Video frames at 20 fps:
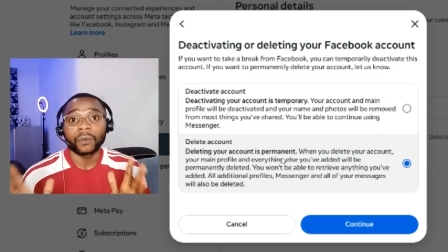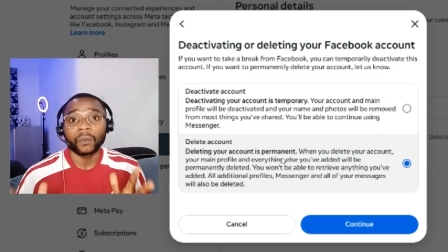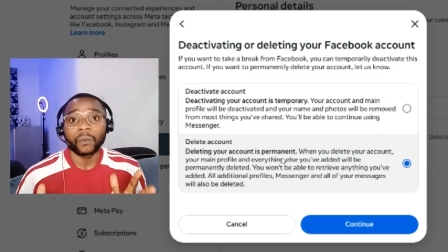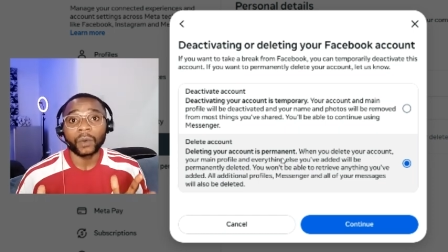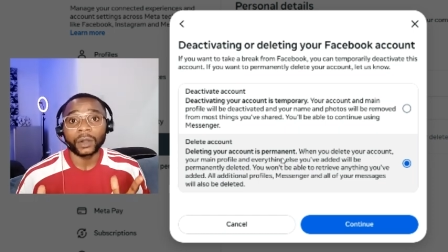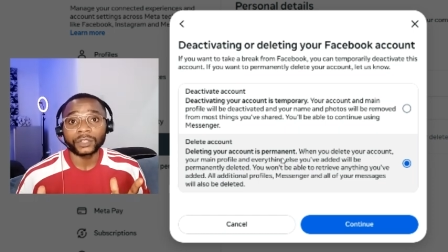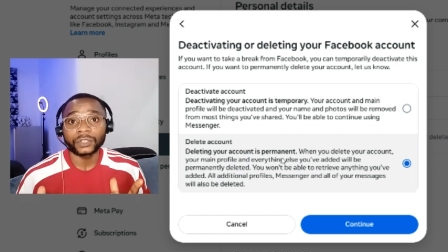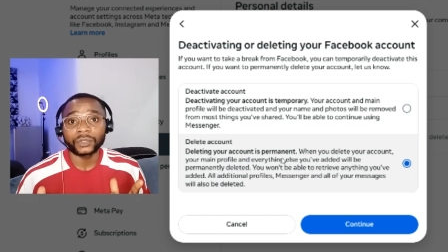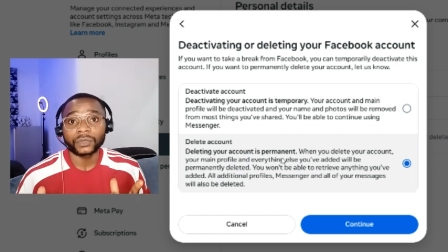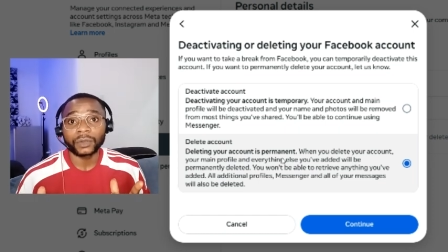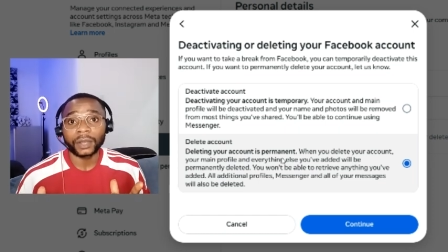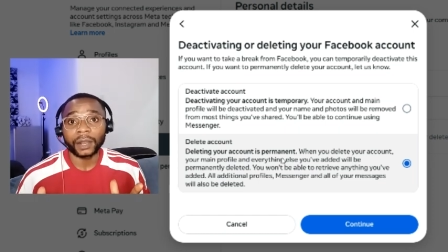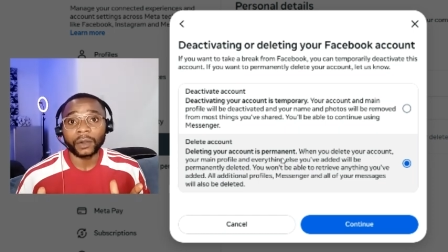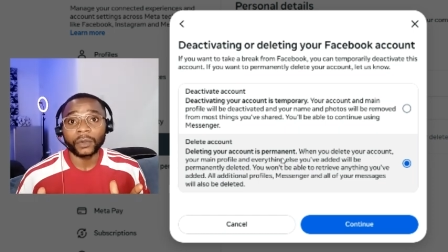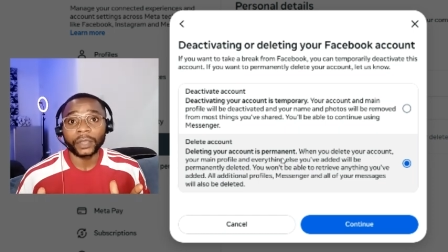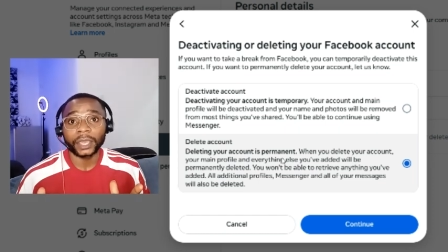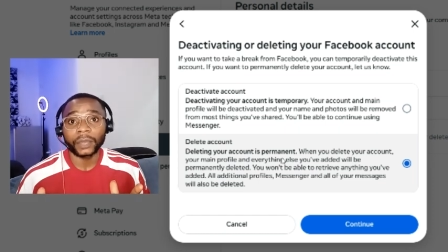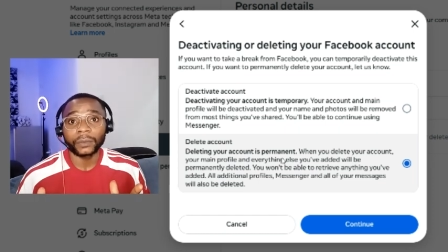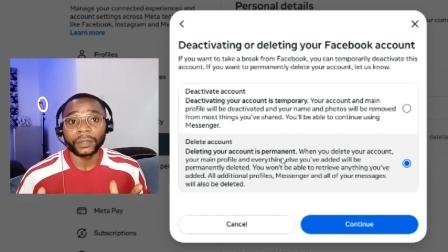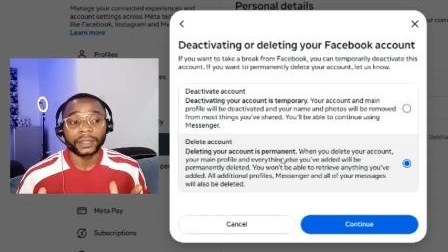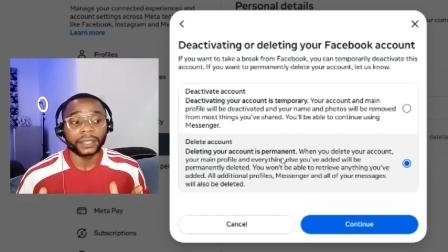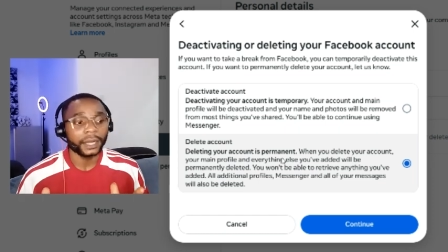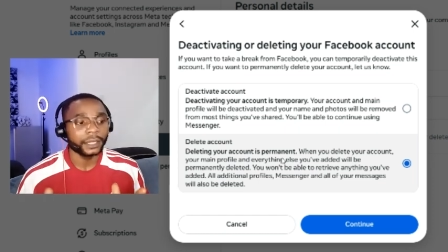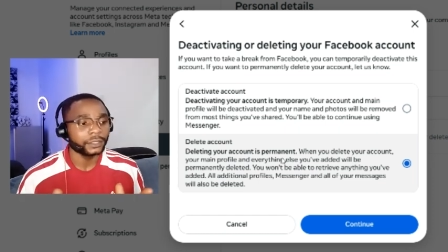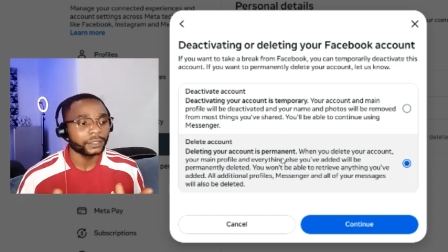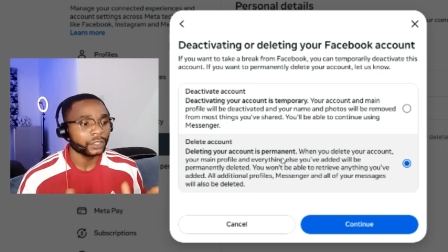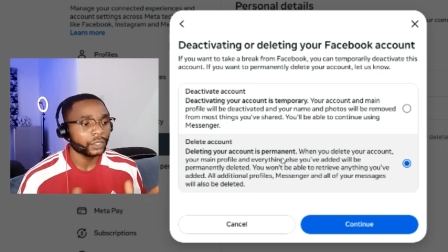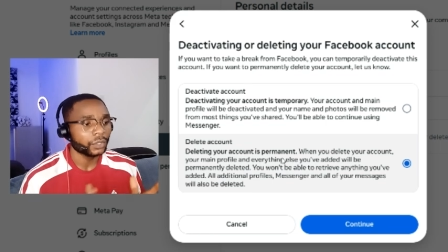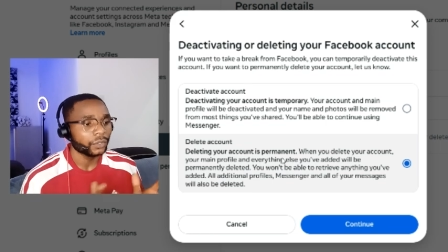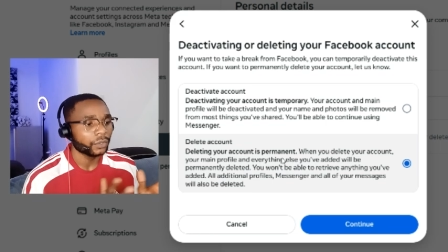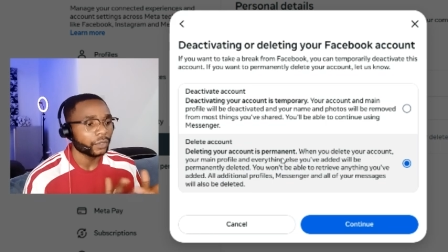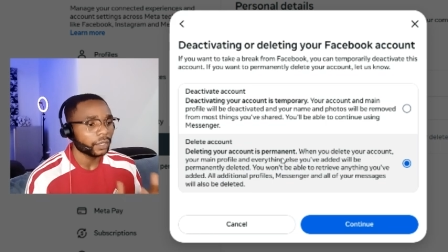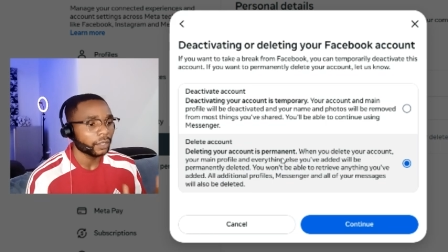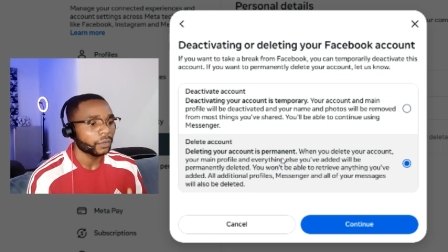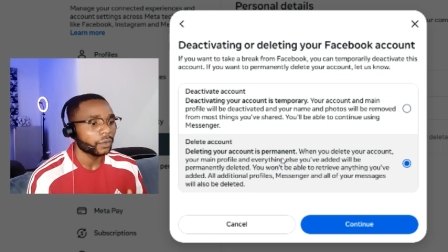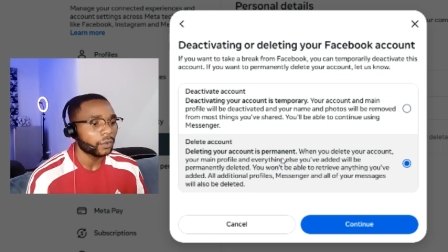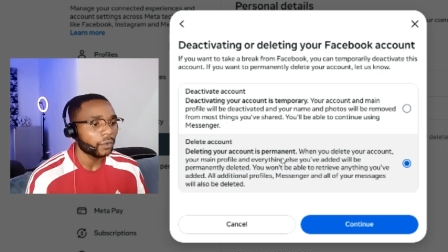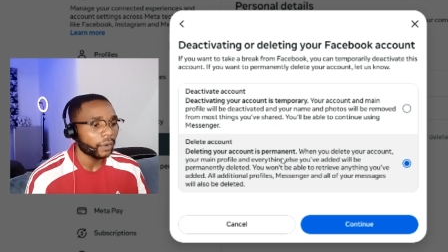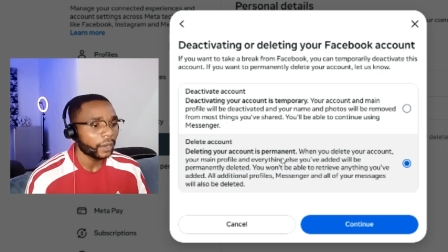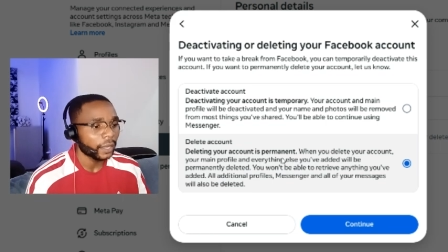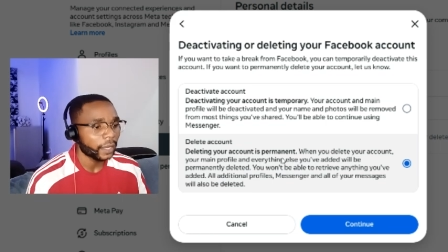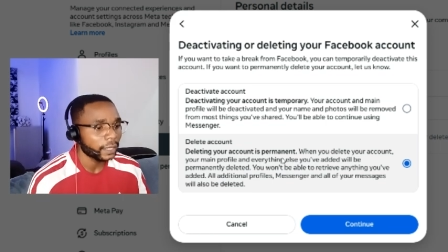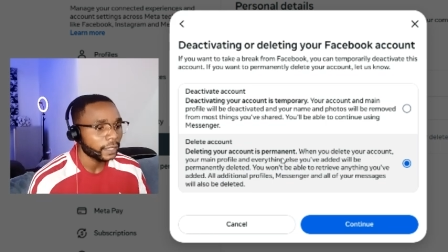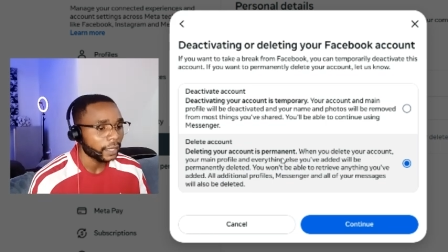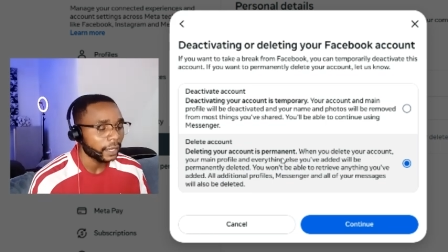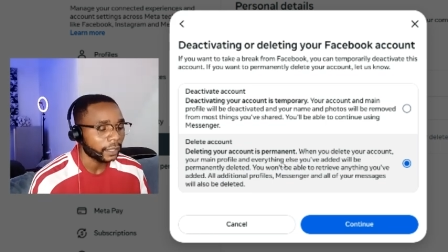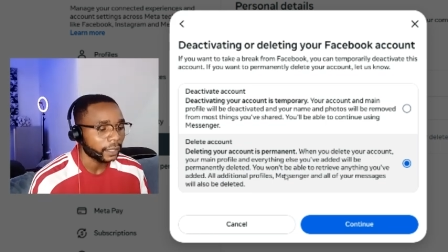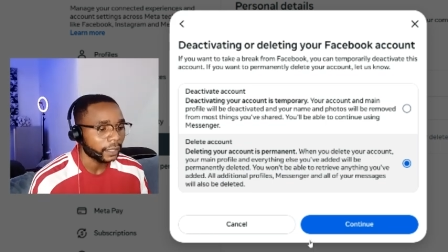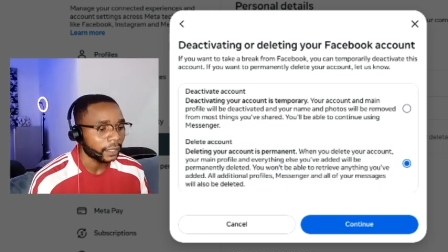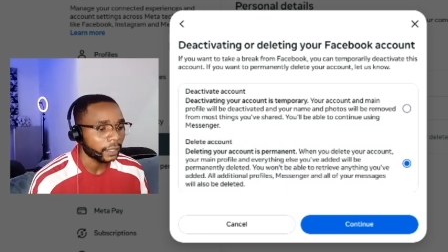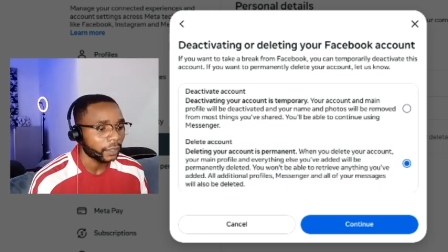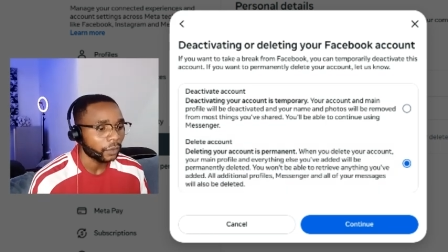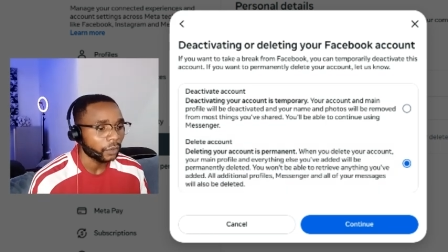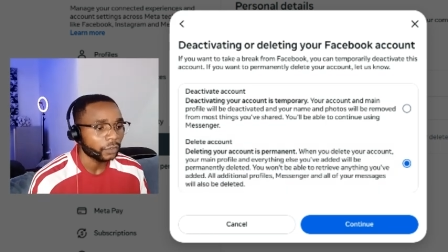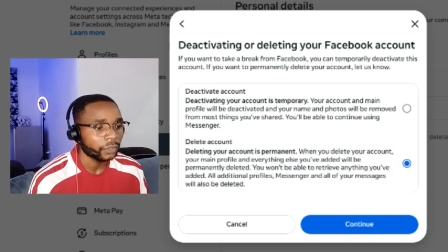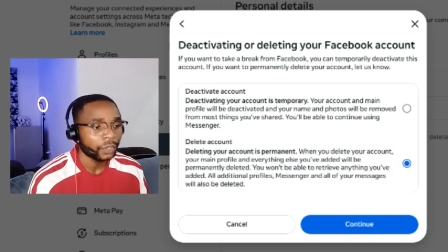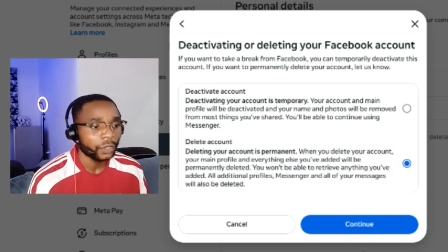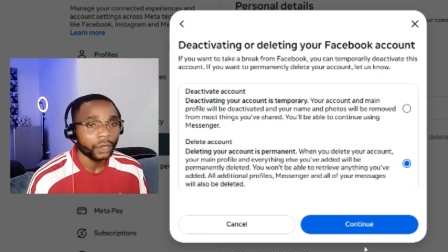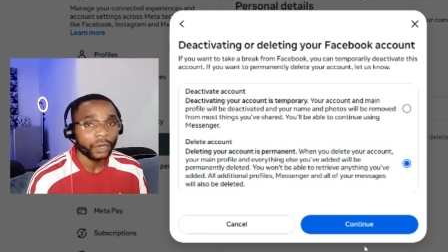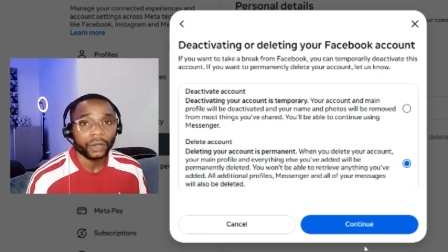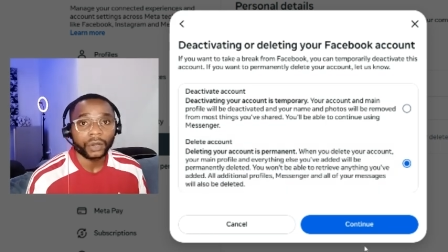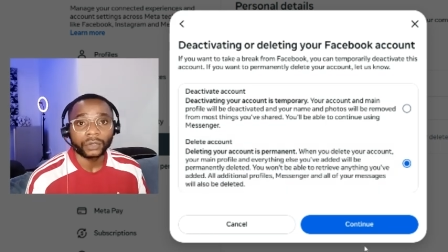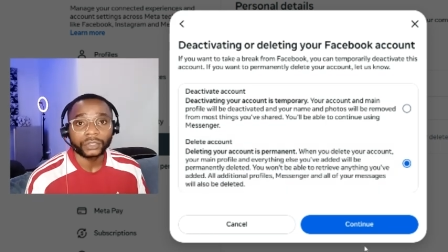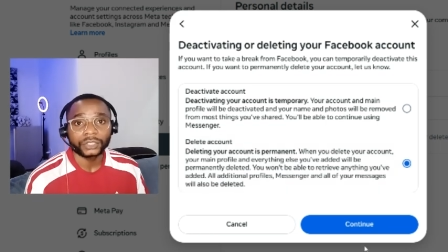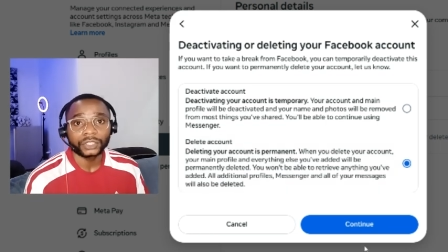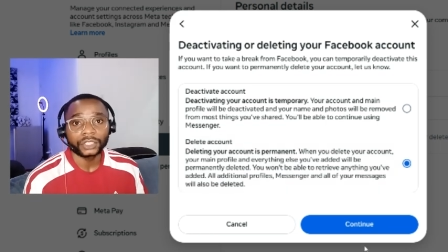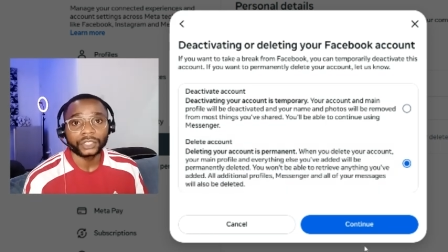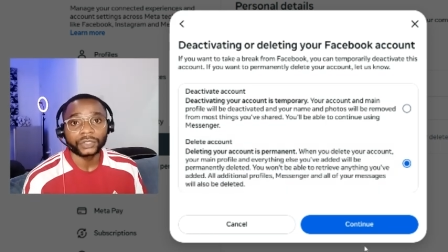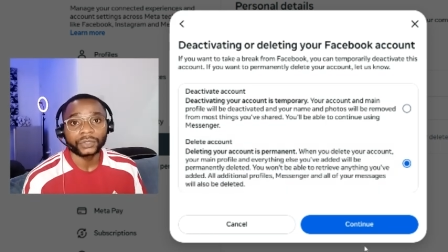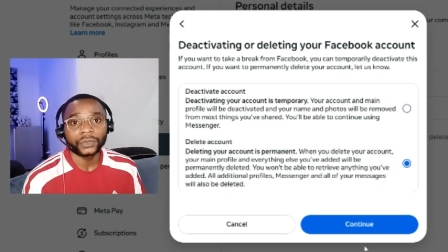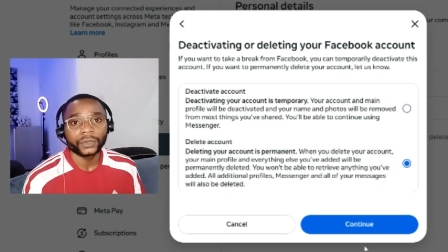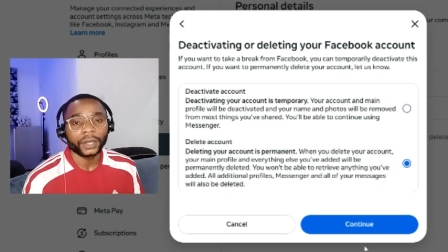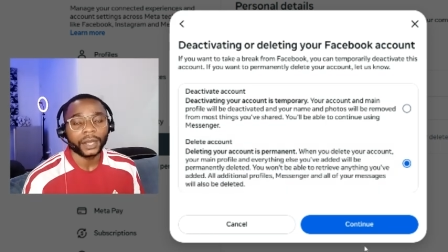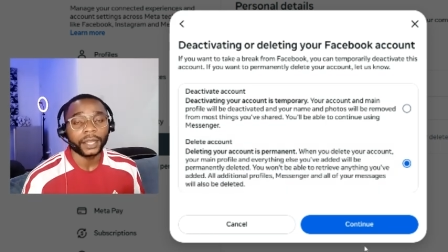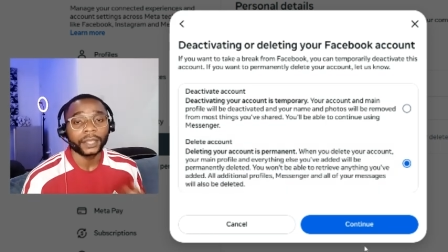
Once you are okay with that, you can go ahead and click on continue,